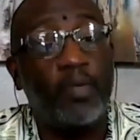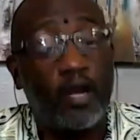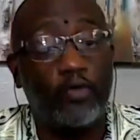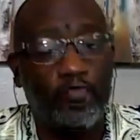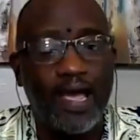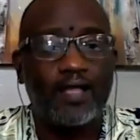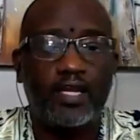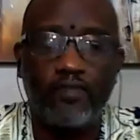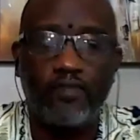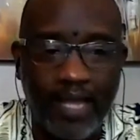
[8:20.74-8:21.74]
a better
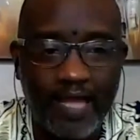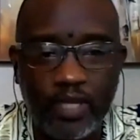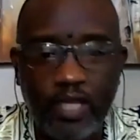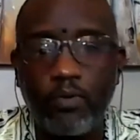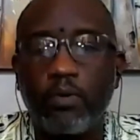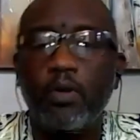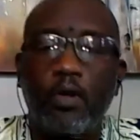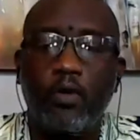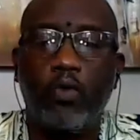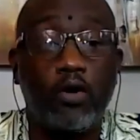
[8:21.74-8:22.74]
reality for Black
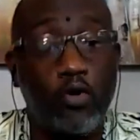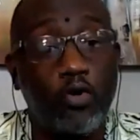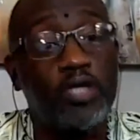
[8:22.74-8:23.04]
people. Well,